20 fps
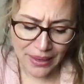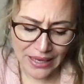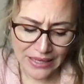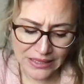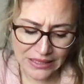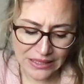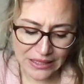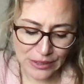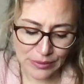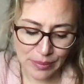
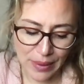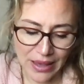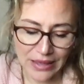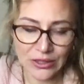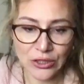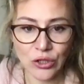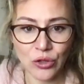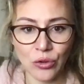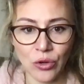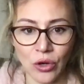
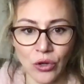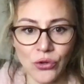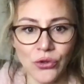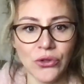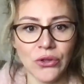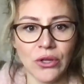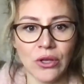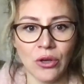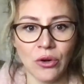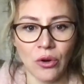expands,
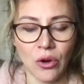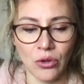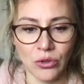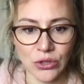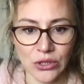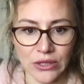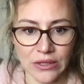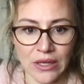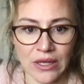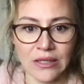
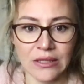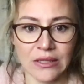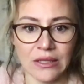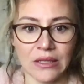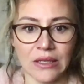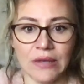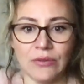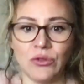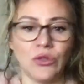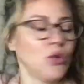grows things and
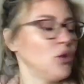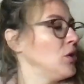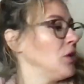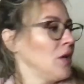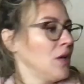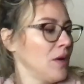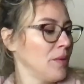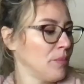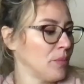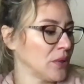gives you
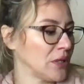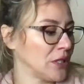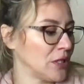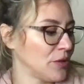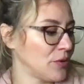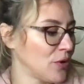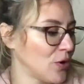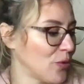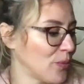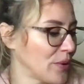
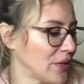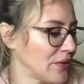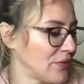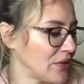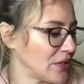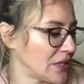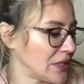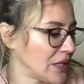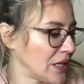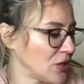material
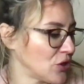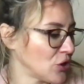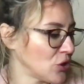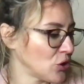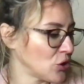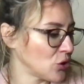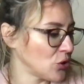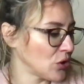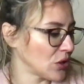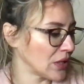manifestation,
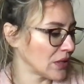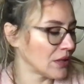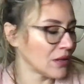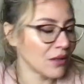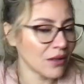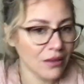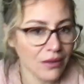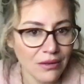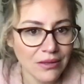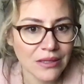so you can
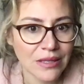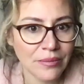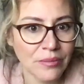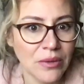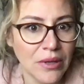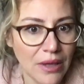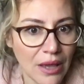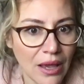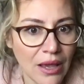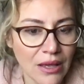some
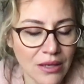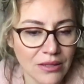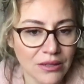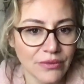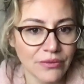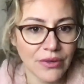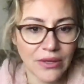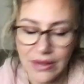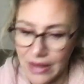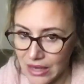gains
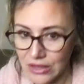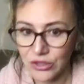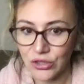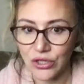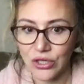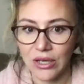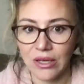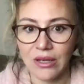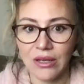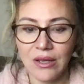
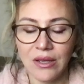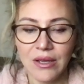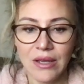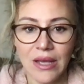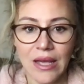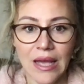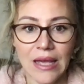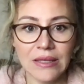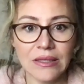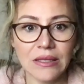financially
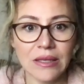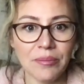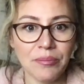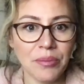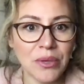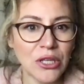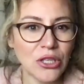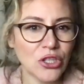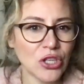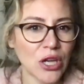and some
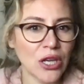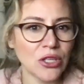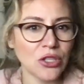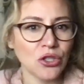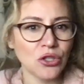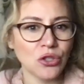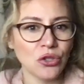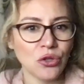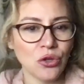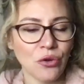big
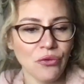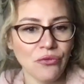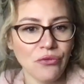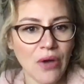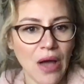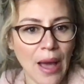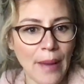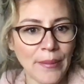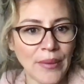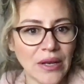changes in your
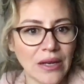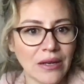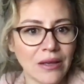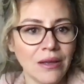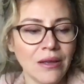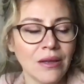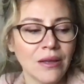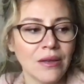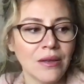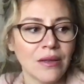family
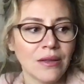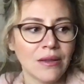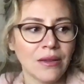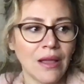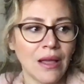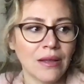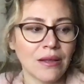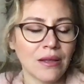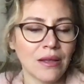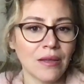
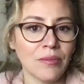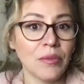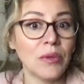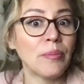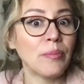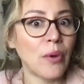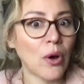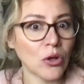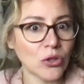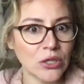that can be
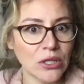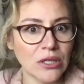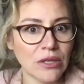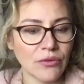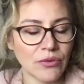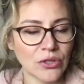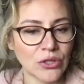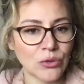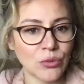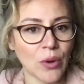
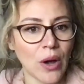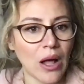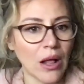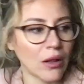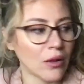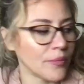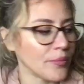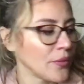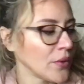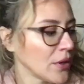positive as
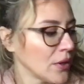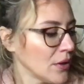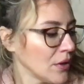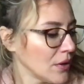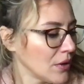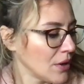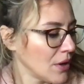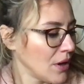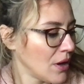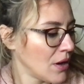well,
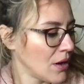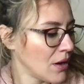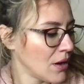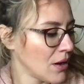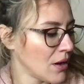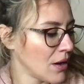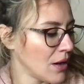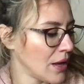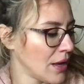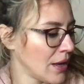
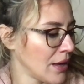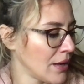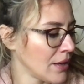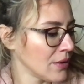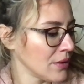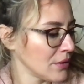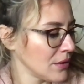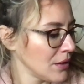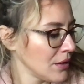and